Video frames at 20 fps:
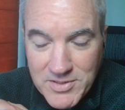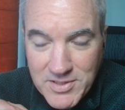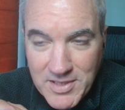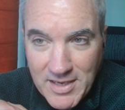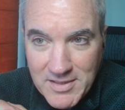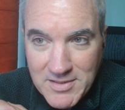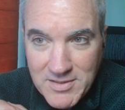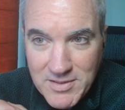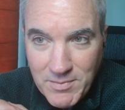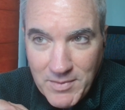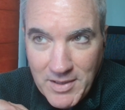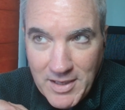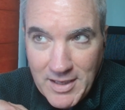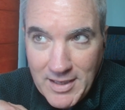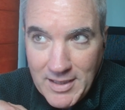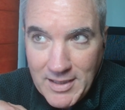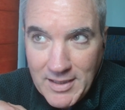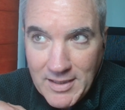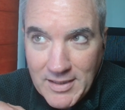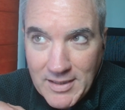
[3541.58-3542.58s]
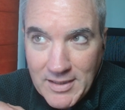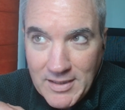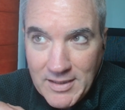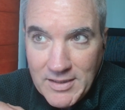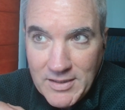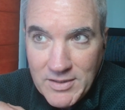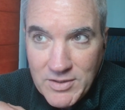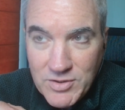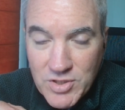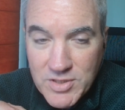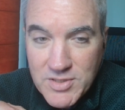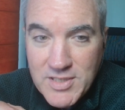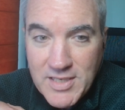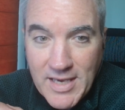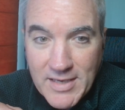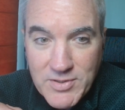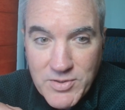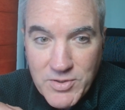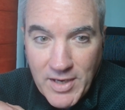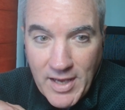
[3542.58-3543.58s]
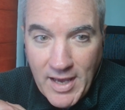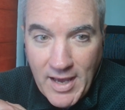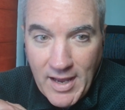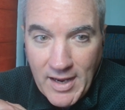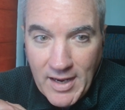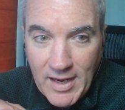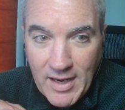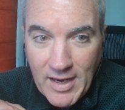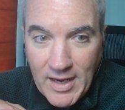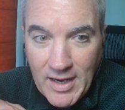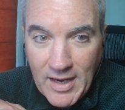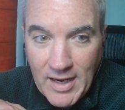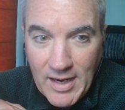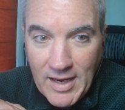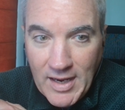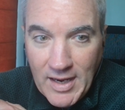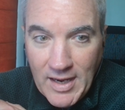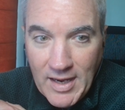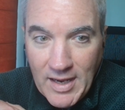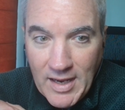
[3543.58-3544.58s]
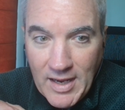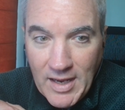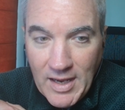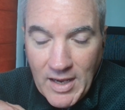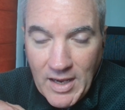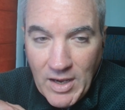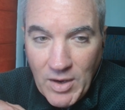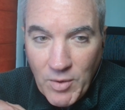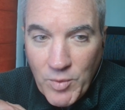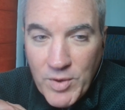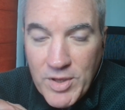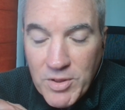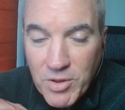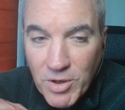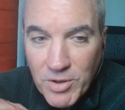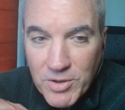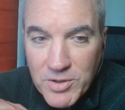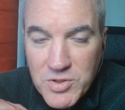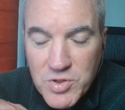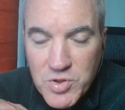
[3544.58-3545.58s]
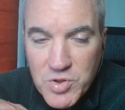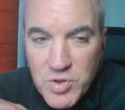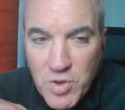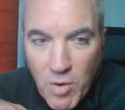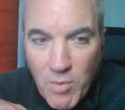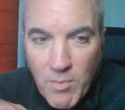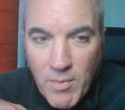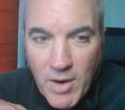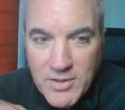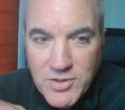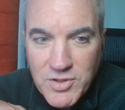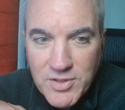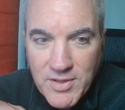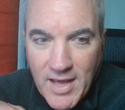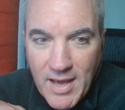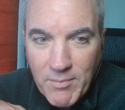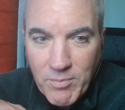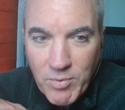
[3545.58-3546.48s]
say to me just yesterday, we learned so much in that